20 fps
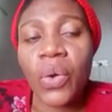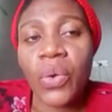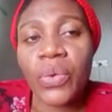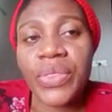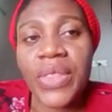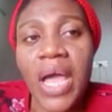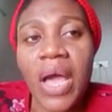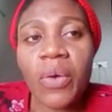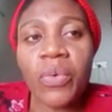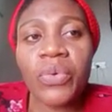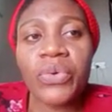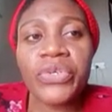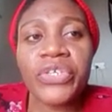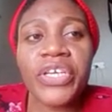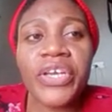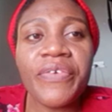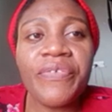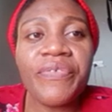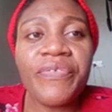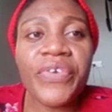That will
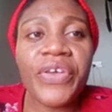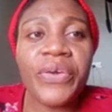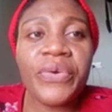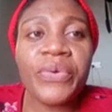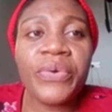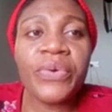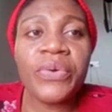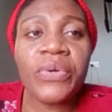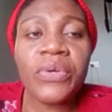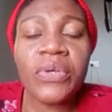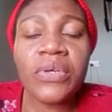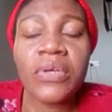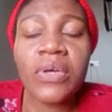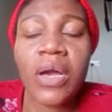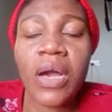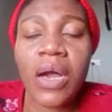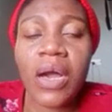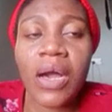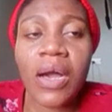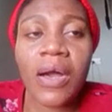give you
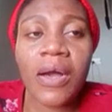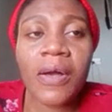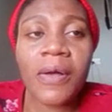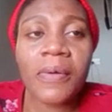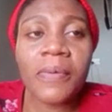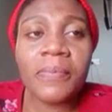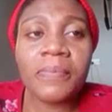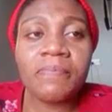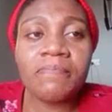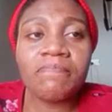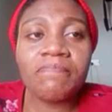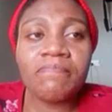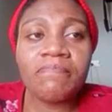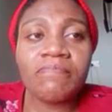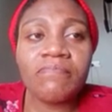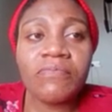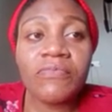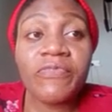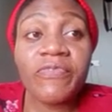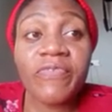
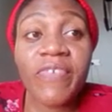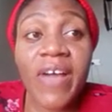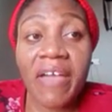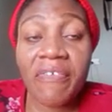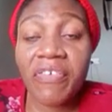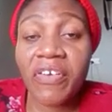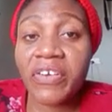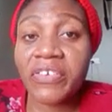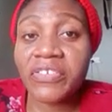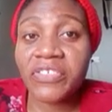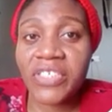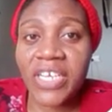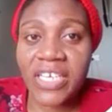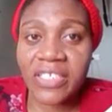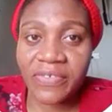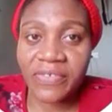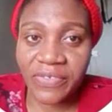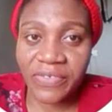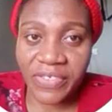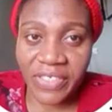
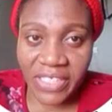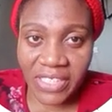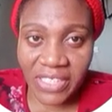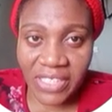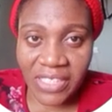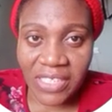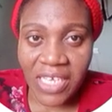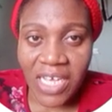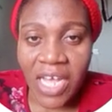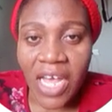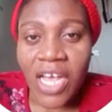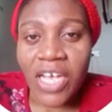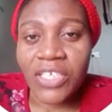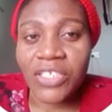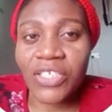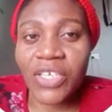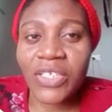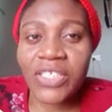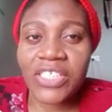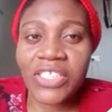500 feet.
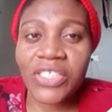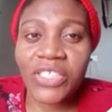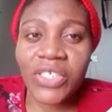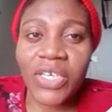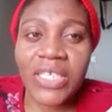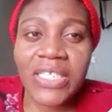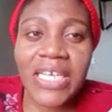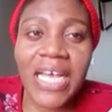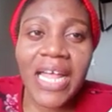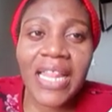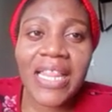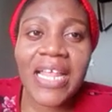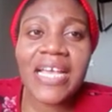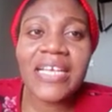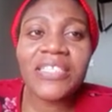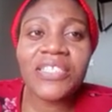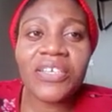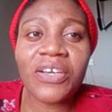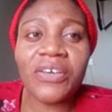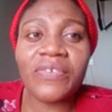So the total
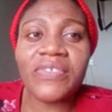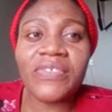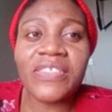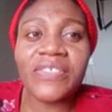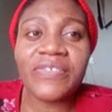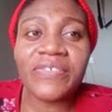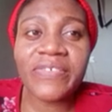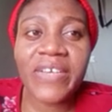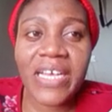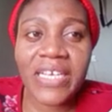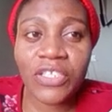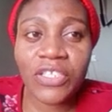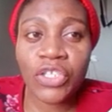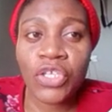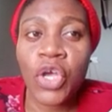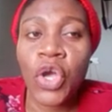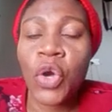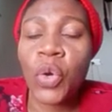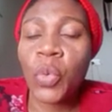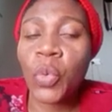length of the fence
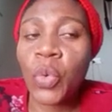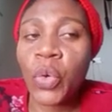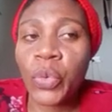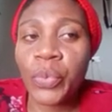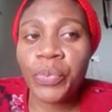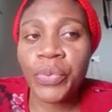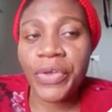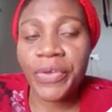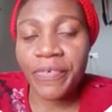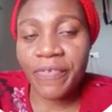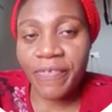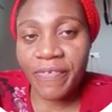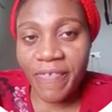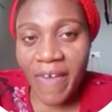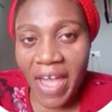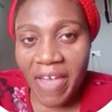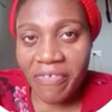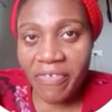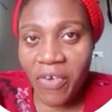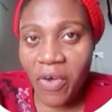will be
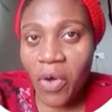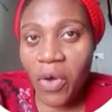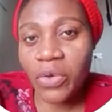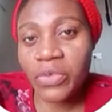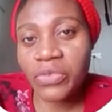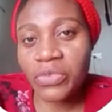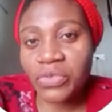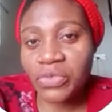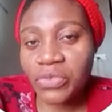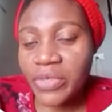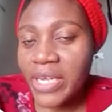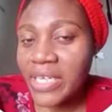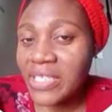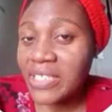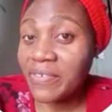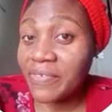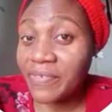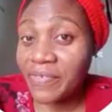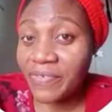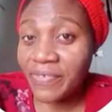500
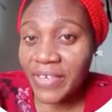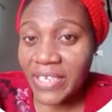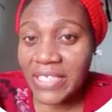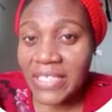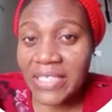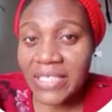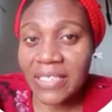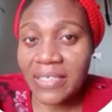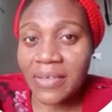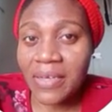feet.